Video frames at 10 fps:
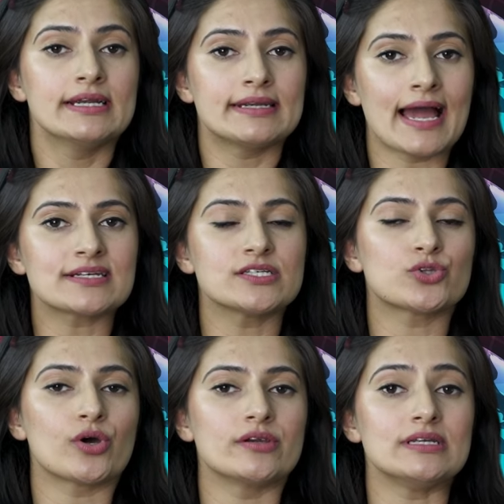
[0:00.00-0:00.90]
tax
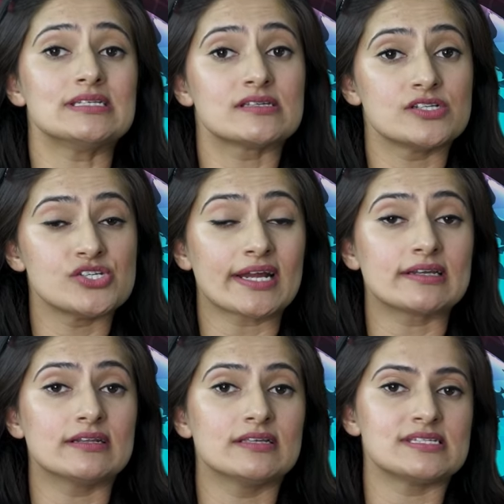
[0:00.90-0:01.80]
authorities
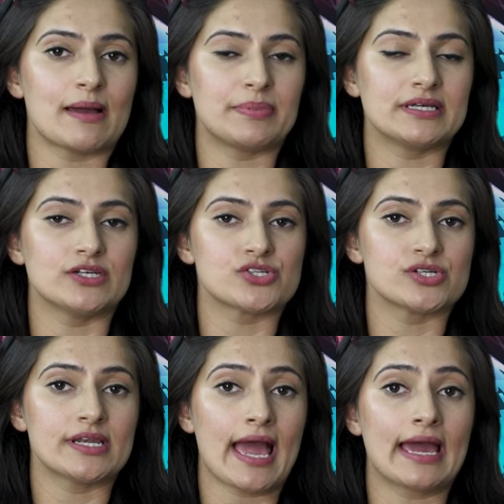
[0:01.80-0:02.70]
rejected this
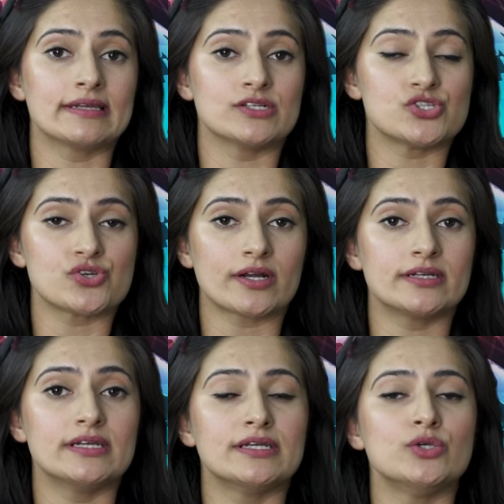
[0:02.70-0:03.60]
application and
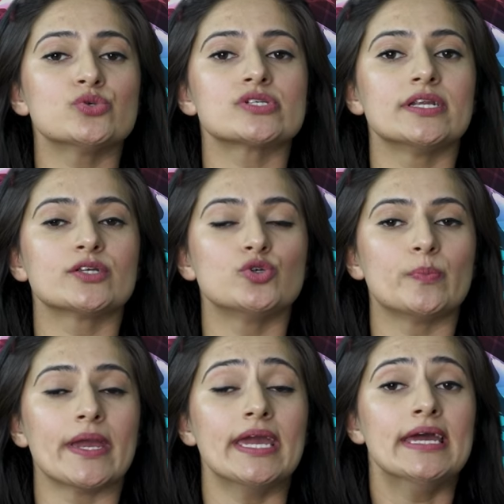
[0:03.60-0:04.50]
instructed NewsClick to
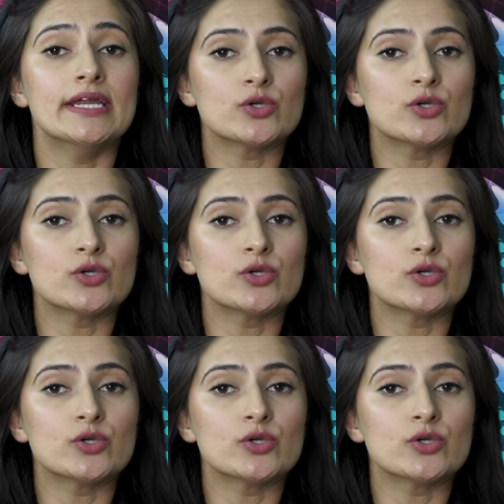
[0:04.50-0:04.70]
pay